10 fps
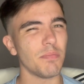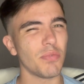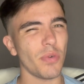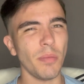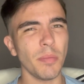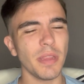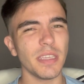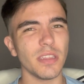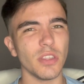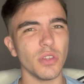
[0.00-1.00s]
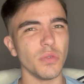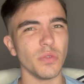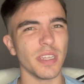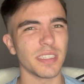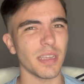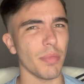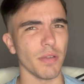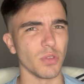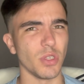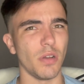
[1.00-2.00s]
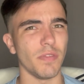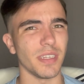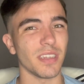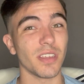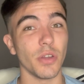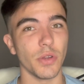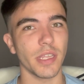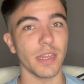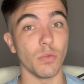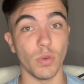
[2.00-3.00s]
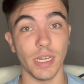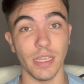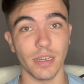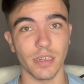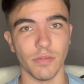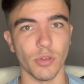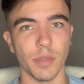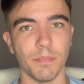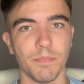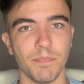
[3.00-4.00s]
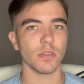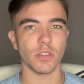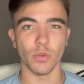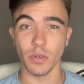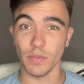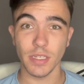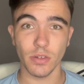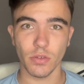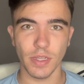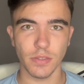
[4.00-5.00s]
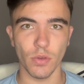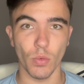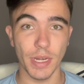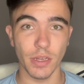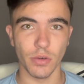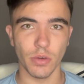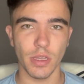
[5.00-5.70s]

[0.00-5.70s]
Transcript: probably knew that something was off and could get really ugly for him. So in the winter transfer window,